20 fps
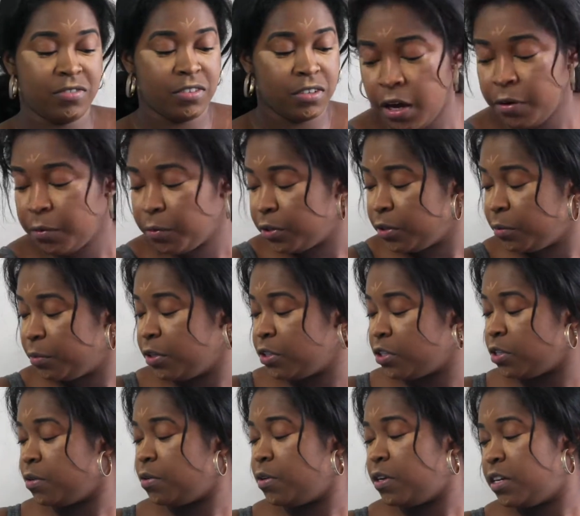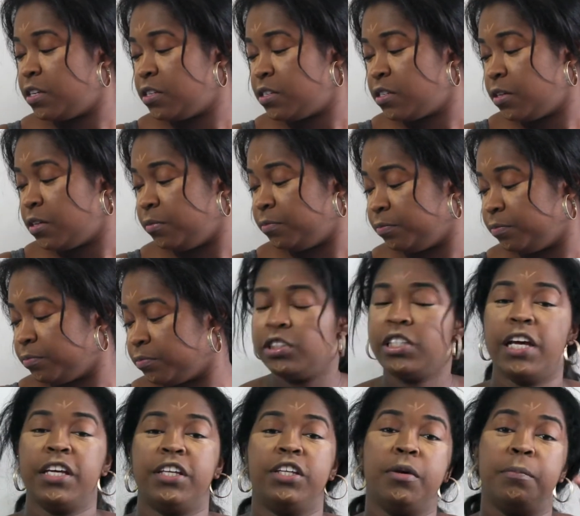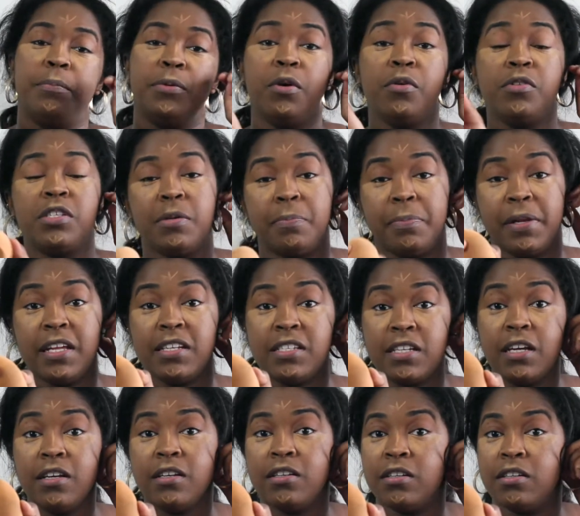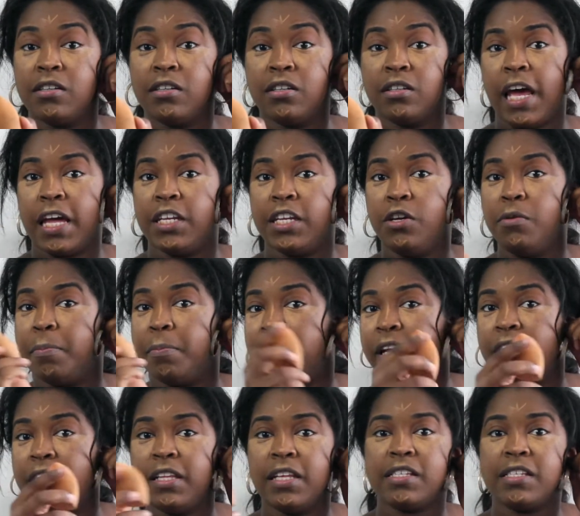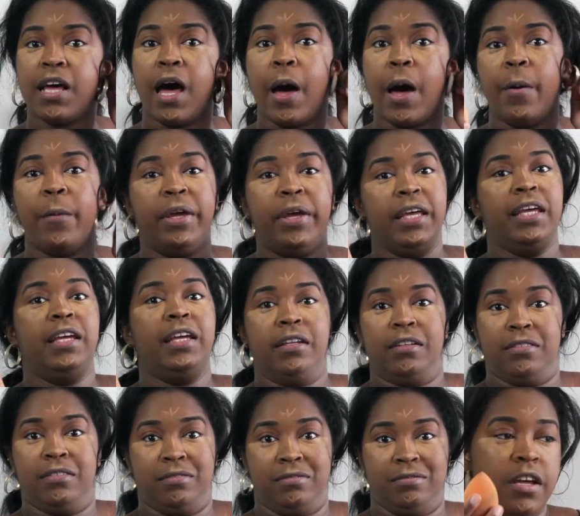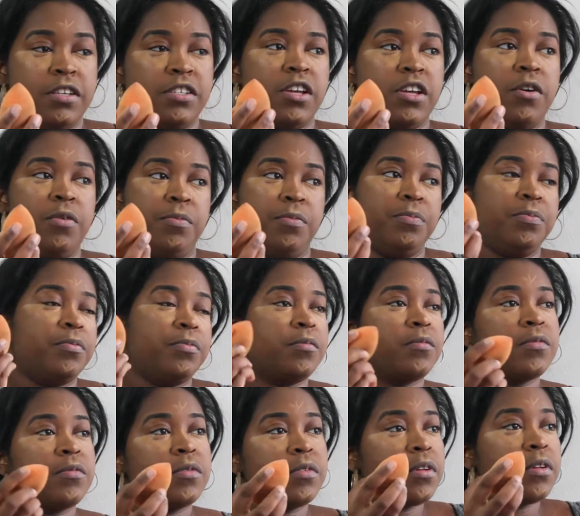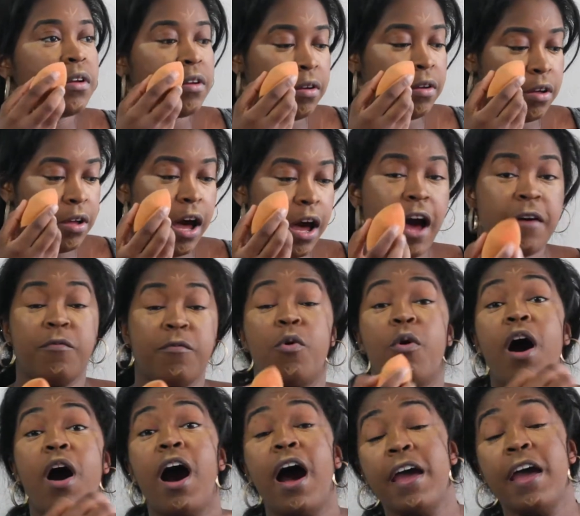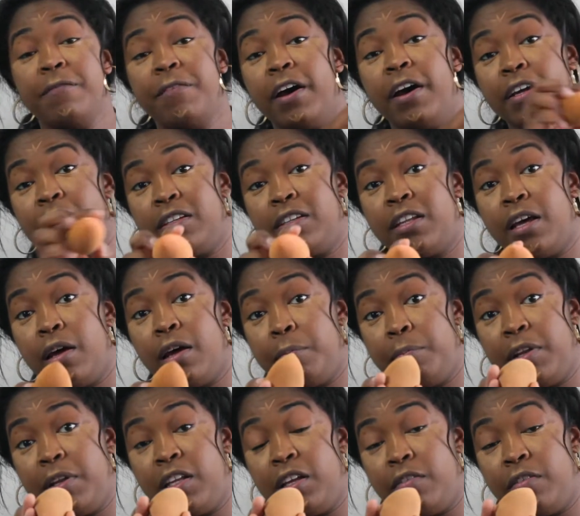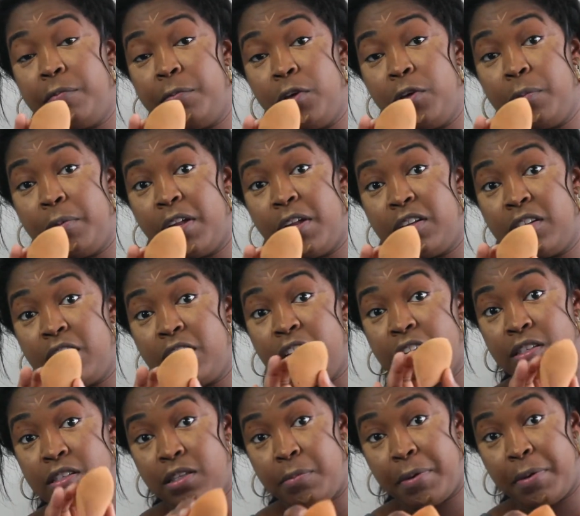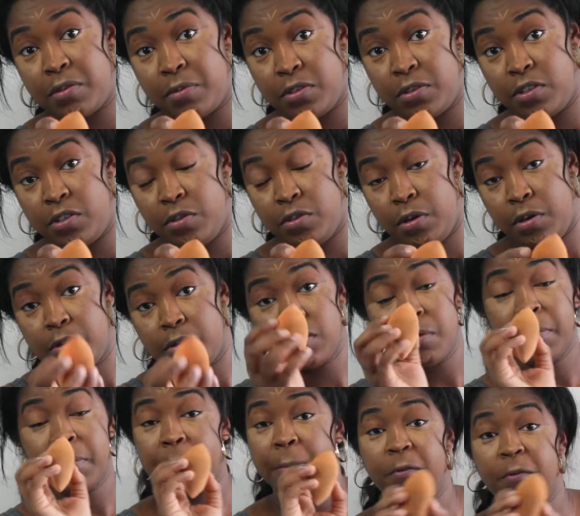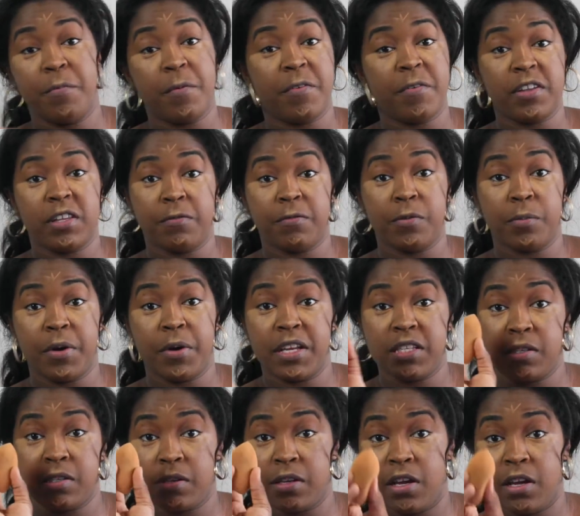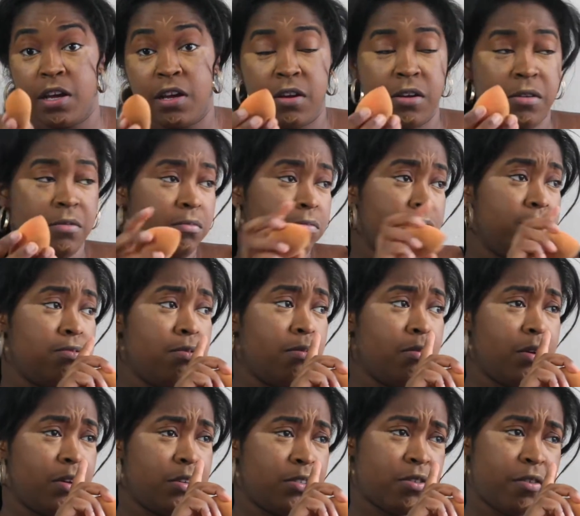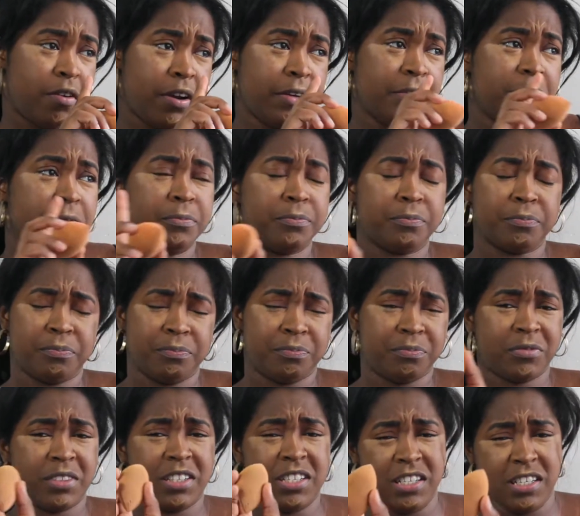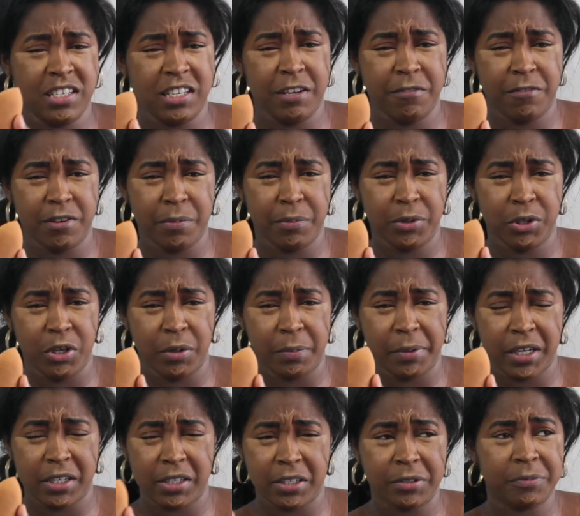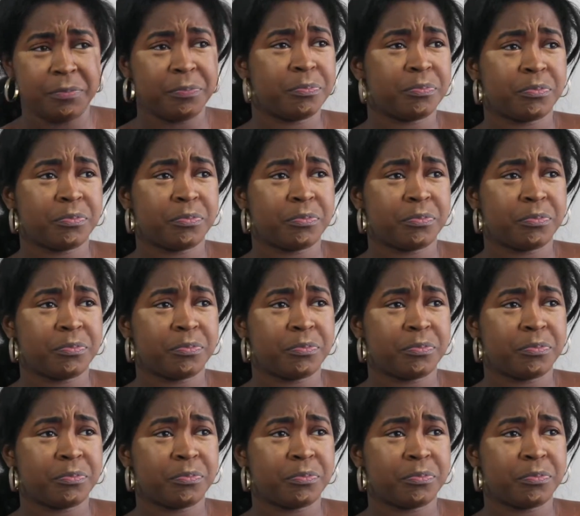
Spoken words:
Now what you want to do is take your beauty blender and you blend this all in. So I find that blending with a beauty blender is the best way to do it. Some people prefer different ways. Sorry, this isn't even a beauty blender.